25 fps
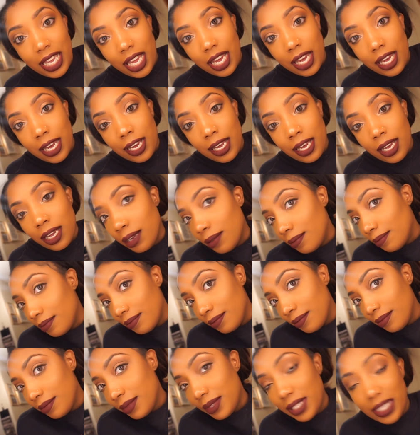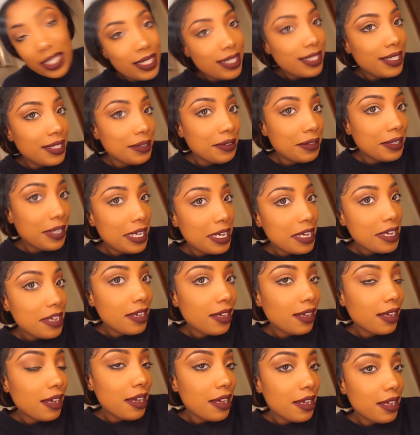So yeah,
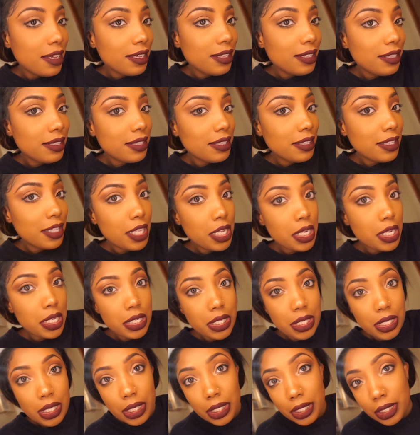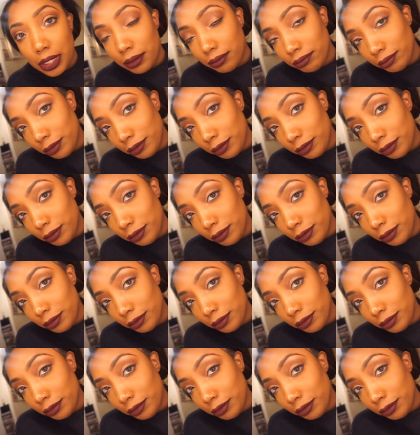guys, it looks good.